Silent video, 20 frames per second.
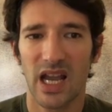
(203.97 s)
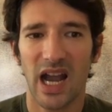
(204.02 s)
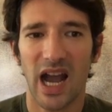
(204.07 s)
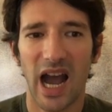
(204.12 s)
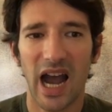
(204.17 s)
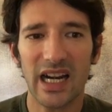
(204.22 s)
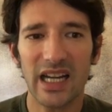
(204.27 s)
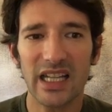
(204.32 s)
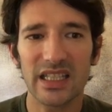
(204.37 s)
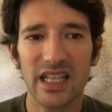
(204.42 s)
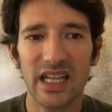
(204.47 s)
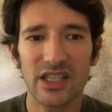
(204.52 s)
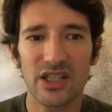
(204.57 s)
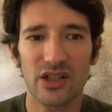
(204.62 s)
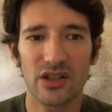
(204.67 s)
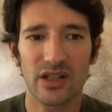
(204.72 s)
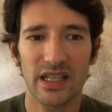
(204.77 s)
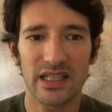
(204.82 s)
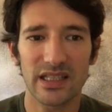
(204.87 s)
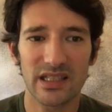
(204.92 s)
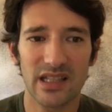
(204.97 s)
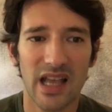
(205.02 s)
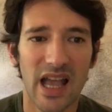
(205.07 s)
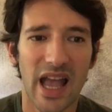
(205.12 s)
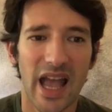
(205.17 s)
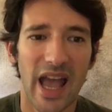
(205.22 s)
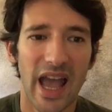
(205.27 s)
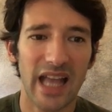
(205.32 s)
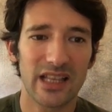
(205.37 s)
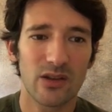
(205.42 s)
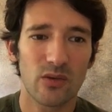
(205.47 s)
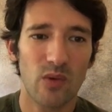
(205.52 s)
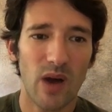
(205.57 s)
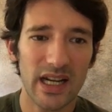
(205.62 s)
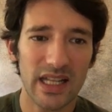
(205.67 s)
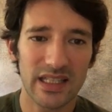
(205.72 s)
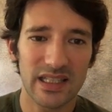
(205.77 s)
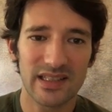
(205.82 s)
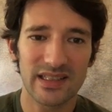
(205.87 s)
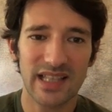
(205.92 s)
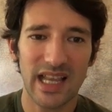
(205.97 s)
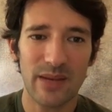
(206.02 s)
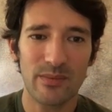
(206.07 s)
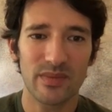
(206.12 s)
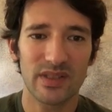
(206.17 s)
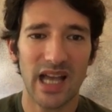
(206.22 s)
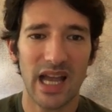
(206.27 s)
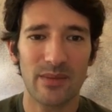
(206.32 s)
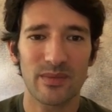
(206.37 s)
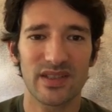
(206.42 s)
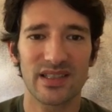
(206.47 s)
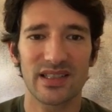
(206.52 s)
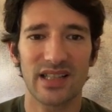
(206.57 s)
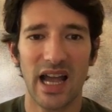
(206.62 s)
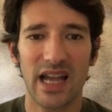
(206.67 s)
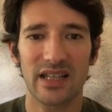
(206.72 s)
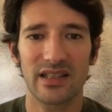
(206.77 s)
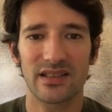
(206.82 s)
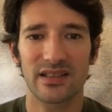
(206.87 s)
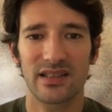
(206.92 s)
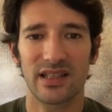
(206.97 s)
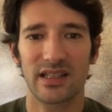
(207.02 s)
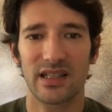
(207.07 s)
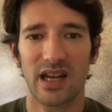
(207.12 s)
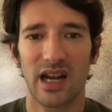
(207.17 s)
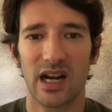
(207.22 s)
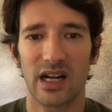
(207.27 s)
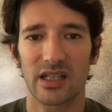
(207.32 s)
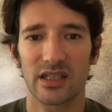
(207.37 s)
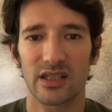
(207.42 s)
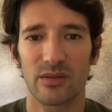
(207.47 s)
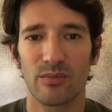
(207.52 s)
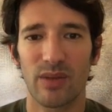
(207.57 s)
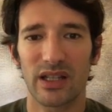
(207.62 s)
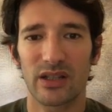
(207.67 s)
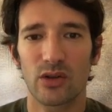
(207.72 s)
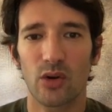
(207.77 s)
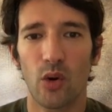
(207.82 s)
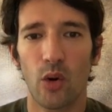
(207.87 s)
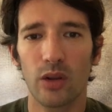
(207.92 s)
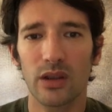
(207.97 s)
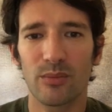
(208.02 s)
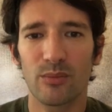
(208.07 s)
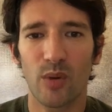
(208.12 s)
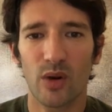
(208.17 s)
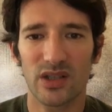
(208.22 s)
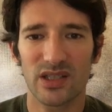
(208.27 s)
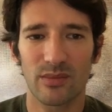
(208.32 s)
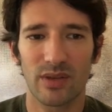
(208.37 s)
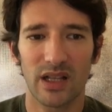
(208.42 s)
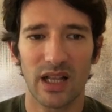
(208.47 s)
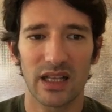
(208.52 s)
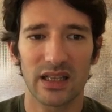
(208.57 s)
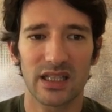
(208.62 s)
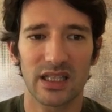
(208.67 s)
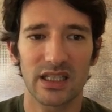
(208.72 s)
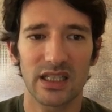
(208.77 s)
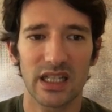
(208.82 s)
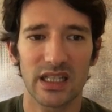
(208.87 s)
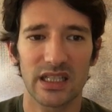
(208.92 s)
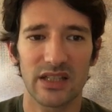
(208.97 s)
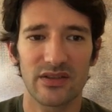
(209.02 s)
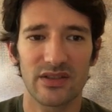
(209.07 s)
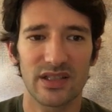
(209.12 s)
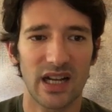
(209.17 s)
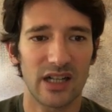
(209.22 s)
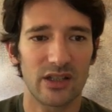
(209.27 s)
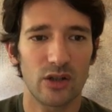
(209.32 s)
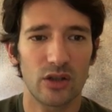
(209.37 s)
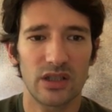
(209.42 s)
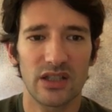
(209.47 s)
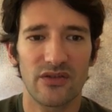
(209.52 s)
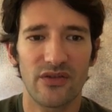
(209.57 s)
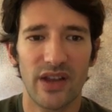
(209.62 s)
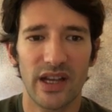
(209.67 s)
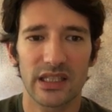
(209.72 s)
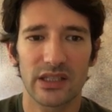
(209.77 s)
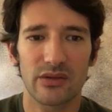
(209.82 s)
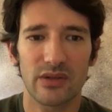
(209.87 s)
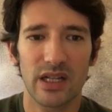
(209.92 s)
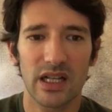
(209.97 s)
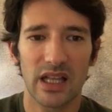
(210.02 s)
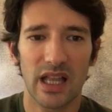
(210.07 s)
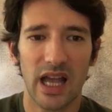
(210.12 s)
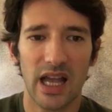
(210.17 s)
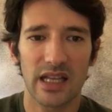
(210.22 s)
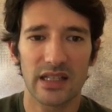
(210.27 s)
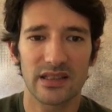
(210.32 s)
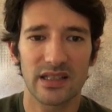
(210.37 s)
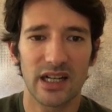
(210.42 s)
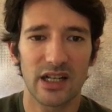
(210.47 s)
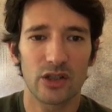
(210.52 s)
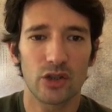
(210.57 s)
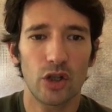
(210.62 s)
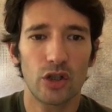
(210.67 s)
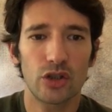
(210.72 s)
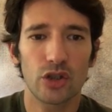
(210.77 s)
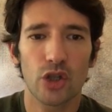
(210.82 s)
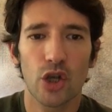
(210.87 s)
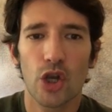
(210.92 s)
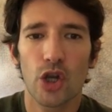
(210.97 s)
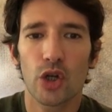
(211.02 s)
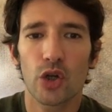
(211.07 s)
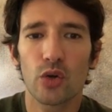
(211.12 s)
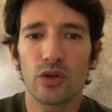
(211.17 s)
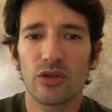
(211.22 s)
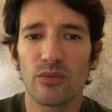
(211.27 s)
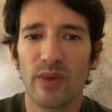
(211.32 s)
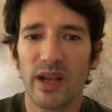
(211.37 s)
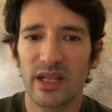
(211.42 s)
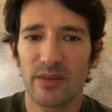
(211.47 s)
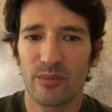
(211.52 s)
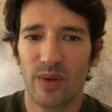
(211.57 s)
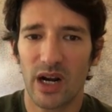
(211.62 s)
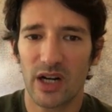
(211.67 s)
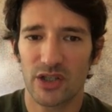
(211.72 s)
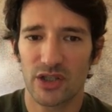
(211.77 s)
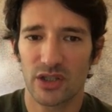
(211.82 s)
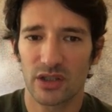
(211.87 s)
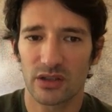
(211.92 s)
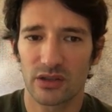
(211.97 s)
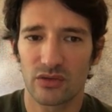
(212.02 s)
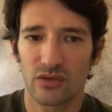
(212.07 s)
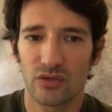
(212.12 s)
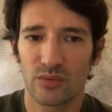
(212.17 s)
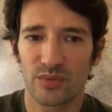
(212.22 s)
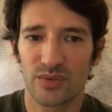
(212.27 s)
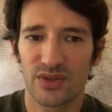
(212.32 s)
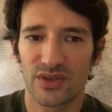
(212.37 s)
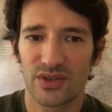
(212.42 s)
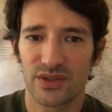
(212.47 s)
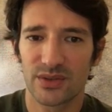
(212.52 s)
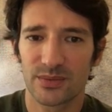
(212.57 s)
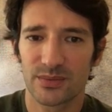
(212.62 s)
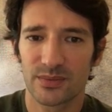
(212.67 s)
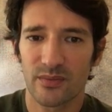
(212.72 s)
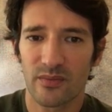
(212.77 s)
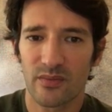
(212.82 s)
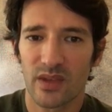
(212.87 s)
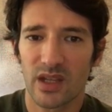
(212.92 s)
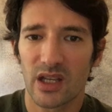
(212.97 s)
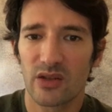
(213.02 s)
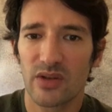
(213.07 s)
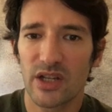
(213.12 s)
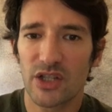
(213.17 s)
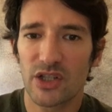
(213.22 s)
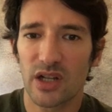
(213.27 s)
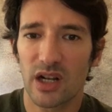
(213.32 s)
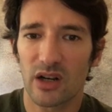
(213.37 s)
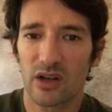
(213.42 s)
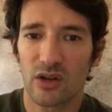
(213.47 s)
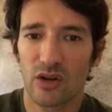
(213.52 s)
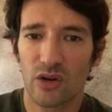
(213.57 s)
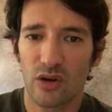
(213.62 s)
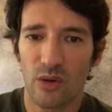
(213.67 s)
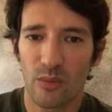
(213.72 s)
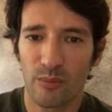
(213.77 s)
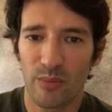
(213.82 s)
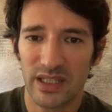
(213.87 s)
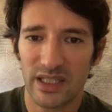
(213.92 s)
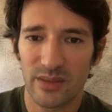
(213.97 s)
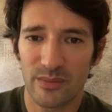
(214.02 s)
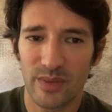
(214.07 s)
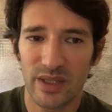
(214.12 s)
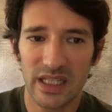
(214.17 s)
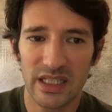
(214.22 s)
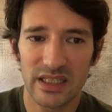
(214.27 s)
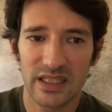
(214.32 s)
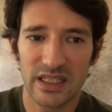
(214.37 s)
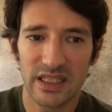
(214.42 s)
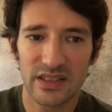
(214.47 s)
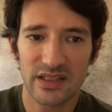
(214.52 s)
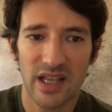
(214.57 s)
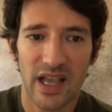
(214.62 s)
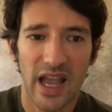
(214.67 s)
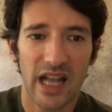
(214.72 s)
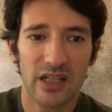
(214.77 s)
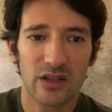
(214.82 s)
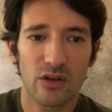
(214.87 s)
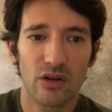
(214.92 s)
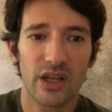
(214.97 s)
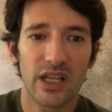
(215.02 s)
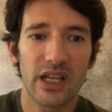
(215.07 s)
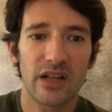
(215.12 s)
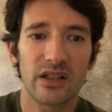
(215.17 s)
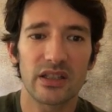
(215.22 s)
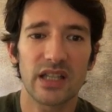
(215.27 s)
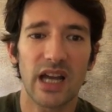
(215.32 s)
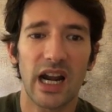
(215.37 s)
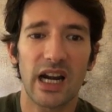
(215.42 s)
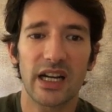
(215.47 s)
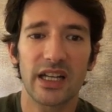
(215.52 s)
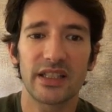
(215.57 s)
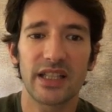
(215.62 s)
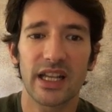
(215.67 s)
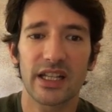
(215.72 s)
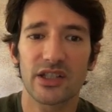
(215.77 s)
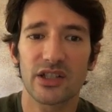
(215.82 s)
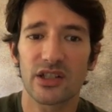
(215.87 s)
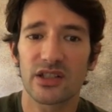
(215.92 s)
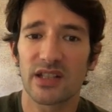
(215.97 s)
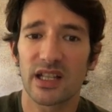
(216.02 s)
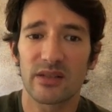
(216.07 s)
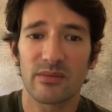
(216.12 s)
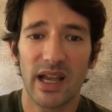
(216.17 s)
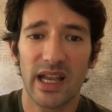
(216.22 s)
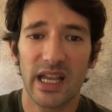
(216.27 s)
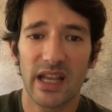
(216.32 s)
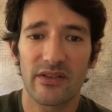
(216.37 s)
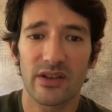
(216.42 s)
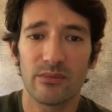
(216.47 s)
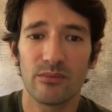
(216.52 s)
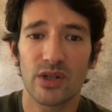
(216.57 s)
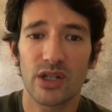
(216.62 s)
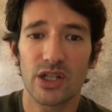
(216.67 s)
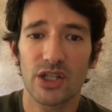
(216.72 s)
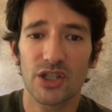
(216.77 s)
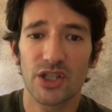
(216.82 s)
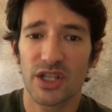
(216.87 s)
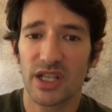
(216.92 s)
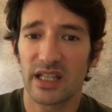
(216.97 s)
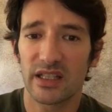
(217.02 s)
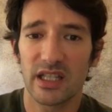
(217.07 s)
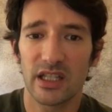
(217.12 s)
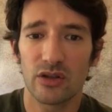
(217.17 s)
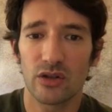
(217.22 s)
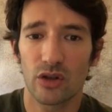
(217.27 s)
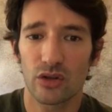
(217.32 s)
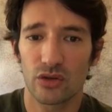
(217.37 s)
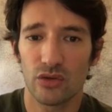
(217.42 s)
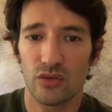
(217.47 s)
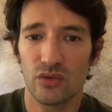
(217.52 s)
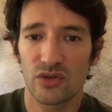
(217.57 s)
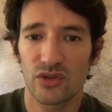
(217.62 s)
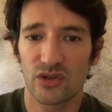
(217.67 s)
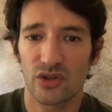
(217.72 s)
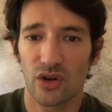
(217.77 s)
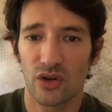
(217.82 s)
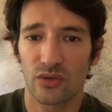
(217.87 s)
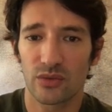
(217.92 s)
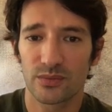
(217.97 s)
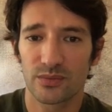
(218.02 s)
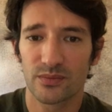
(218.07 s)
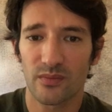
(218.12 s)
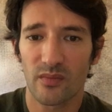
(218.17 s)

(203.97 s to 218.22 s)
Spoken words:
Architecture is at one and the same time science and art, but all the possible alternatives are not in fact realized. There are not good many partial groups, regional compatibilities and coherent architectures that might have emerged yet did not do so.